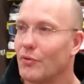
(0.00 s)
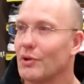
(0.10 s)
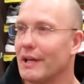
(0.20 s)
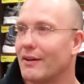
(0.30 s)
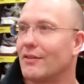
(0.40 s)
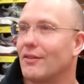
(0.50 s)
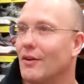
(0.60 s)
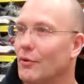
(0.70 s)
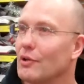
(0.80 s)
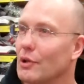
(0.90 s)

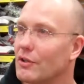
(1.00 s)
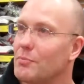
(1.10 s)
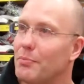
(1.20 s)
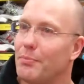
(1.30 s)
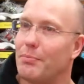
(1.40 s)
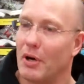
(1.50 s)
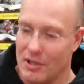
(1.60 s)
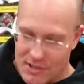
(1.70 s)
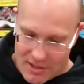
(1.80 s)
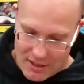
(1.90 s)
overlooked
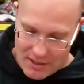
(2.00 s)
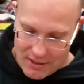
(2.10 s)
parts,